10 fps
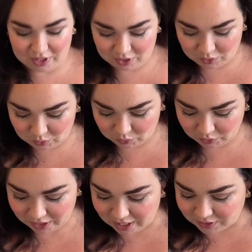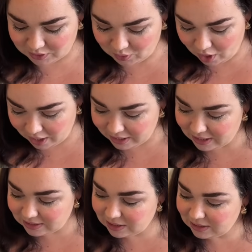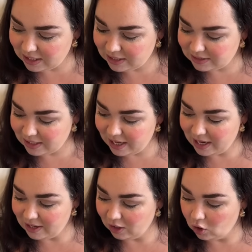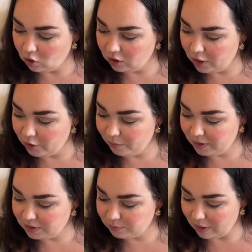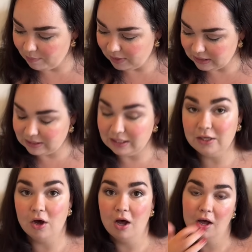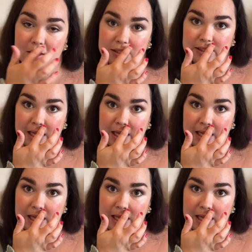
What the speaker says: cool. So I knitted this in Loch Lomond by BC Garns,